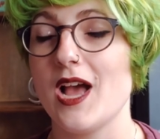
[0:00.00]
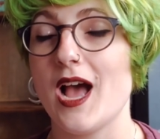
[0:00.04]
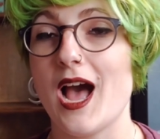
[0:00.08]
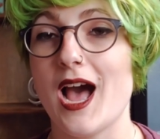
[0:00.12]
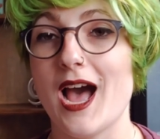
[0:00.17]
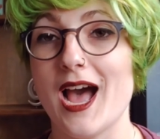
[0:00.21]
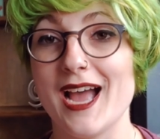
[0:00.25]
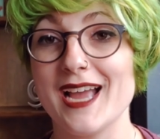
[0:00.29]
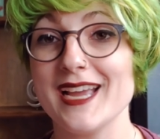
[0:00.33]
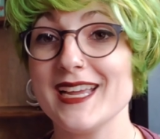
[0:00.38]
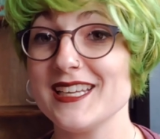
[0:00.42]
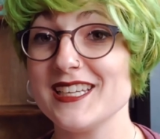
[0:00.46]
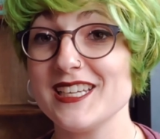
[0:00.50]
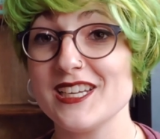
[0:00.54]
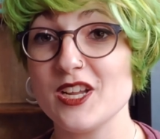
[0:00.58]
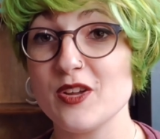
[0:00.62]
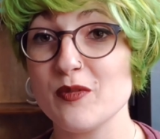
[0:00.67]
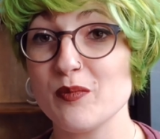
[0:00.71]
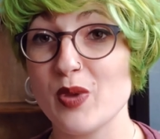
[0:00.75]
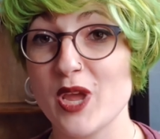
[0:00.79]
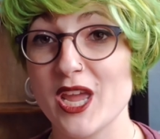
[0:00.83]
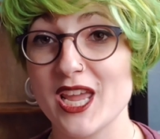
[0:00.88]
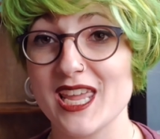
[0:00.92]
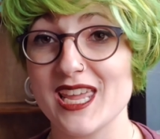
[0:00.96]
I ended
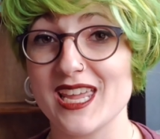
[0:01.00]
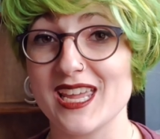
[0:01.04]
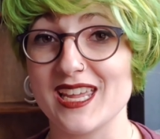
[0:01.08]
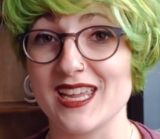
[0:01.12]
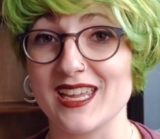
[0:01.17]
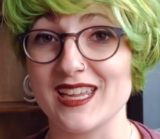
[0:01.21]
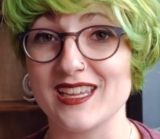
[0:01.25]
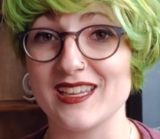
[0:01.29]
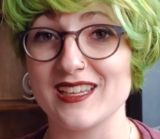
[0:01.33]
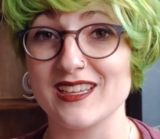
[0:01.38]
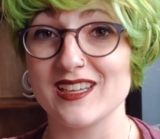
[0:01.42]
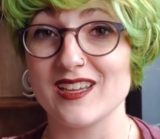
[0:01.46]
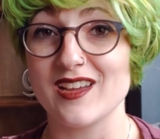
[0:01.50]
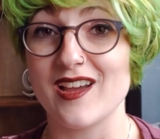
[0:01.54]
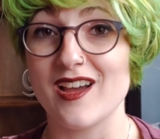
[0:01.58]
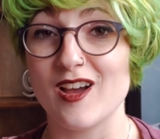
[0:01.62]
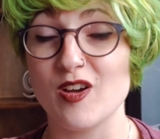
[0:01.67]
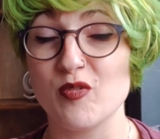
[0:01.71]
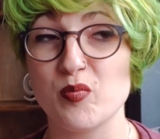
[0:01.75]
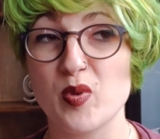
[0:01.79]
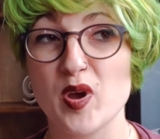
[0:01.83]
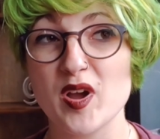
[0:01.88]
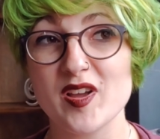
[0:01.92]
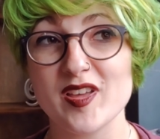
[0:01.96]
up picking
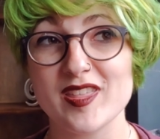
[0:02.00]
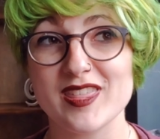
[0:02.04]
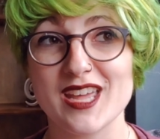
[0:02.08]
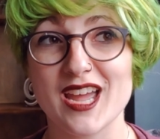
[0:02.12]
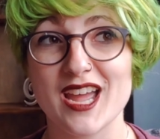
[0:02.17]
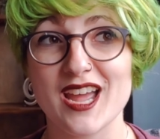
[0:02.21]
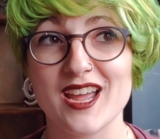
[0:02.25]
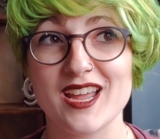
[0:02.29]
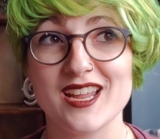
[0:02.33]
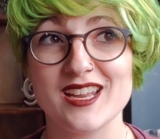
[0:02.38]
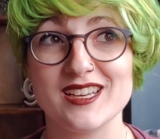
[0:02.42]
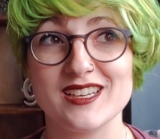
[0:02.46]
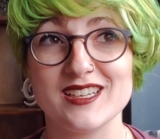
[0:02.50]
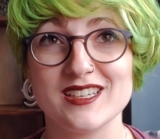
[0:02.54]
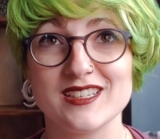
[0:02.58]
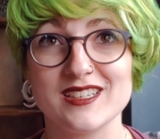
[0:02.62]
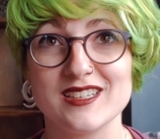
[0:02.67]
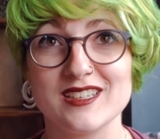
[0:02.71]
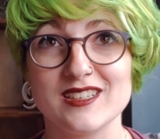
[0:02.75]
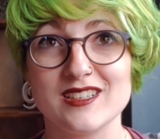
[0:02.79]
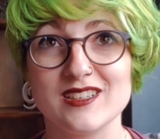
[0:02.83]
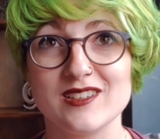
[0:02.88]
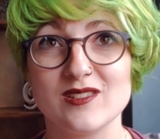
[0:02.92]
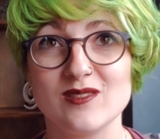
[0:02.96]
a book that
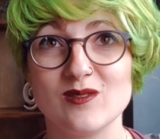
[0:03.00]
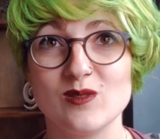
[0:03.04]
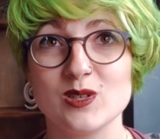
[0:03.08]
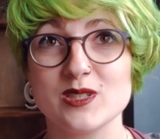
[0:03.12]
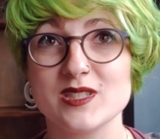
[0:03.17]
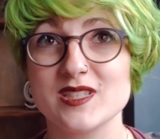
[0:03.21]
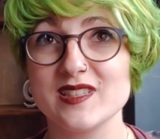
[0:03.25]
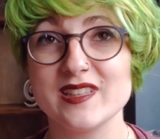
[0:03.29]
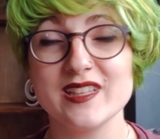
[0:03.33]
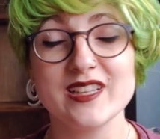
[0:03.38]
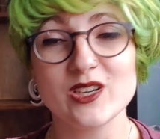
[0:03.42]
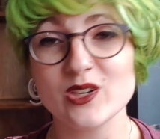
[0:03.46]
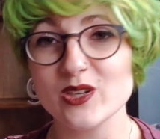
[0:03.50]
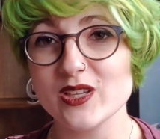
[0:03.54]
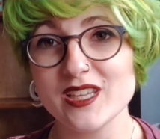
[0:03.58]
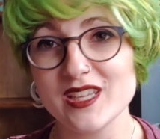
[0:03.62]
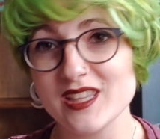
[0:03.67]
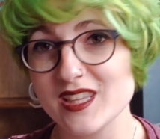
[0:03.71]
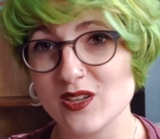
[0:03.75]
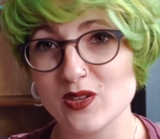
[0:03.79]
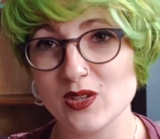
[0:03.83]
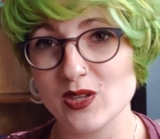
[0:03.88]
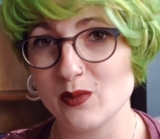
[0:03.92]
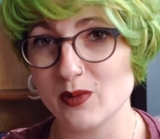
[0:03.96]
was literally
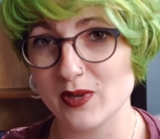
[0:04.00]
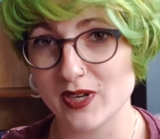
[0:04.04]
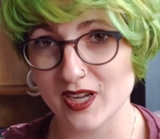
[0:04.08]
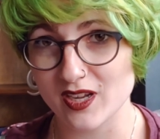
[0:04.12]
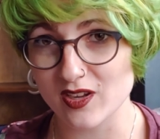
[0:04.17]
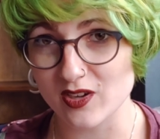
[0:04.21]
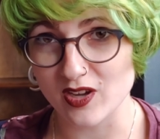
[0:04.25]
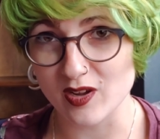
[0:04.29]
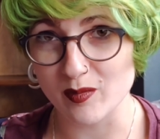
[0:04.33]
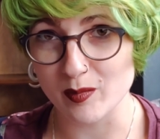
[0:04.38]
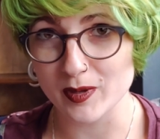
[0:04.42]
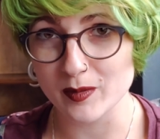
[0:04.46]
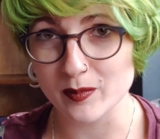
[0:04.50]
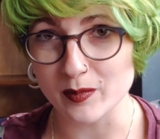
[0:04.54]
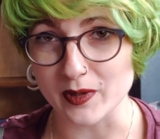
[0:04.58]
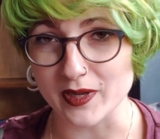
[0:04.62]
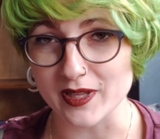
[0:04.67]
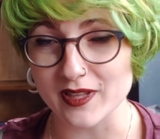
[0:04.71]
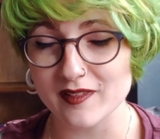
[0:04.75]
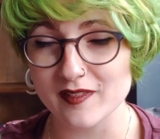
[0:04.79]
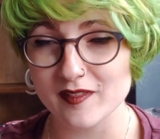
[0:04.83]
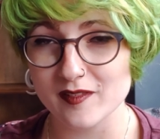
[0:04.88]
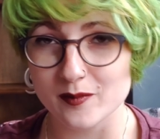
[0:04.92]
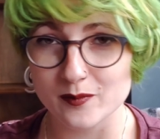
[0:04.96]
the only one I could come up
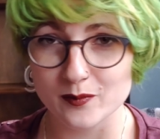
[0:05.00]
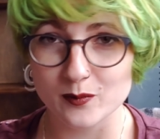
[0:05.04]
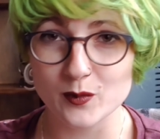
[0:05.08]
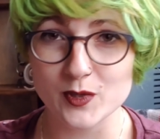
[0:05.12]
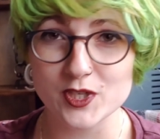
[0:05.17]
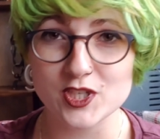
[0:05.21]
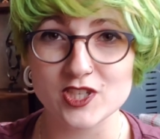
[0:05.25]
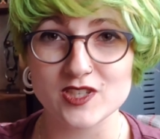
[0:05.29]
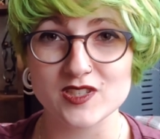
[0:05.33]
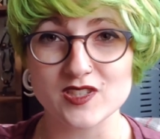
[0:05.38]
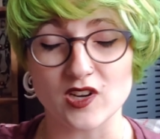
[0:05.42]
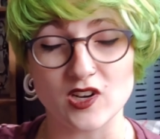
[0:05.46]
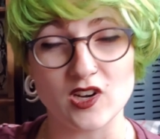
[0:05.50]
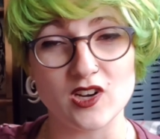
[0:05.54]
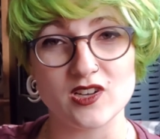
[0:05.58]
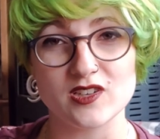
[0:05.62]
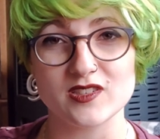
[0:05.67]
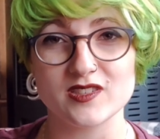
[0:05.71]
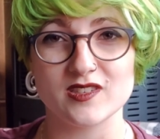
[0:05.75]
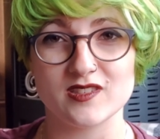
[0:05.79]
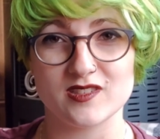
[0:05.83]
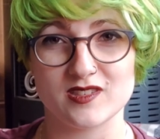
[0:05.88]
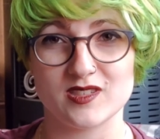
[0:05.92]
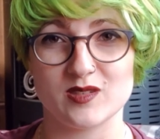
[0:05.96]
with, which is All
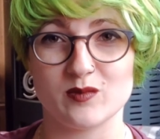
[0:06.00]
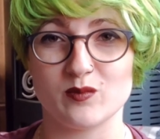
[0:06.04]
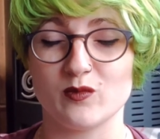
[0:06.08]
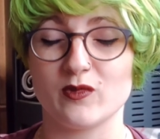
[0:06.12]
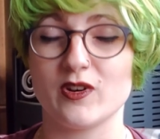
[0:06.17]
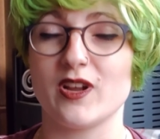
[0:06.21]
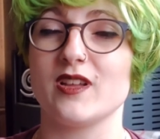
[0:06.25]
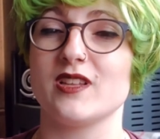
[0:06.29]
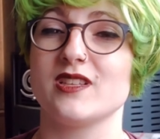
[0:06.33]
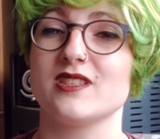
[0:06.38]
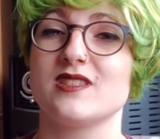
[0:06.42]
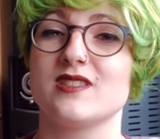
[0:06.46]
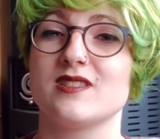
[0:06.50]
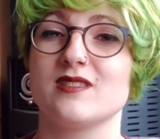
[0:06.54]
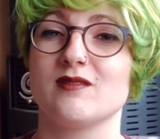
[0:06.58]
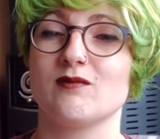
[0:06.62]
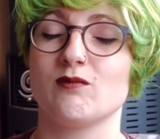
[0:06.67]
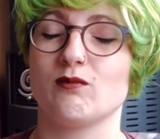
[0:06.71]
Systems